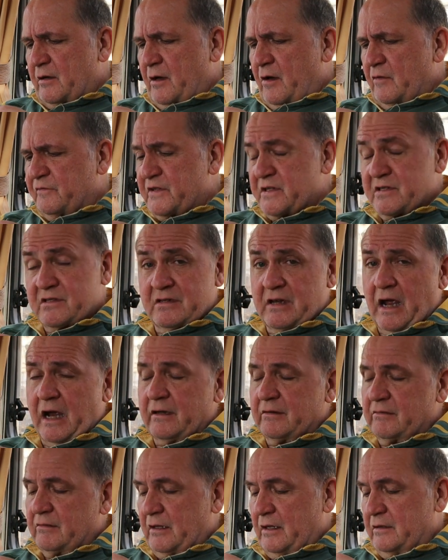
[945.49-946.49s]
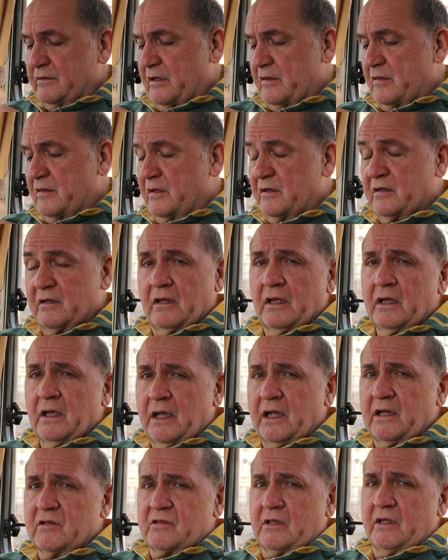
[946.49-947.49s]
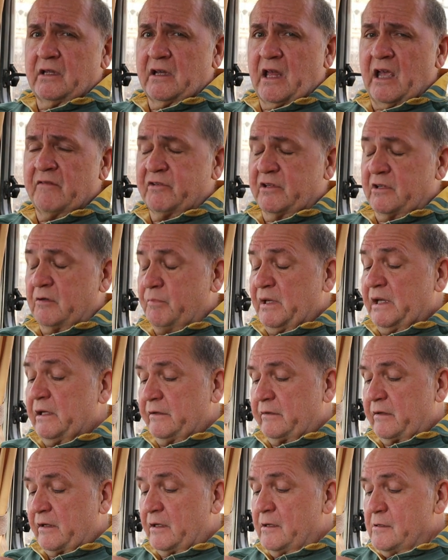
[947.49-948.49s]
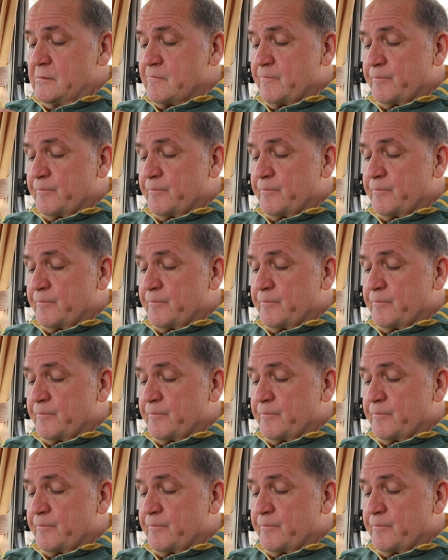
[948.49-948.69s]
of his death other than its inevitability.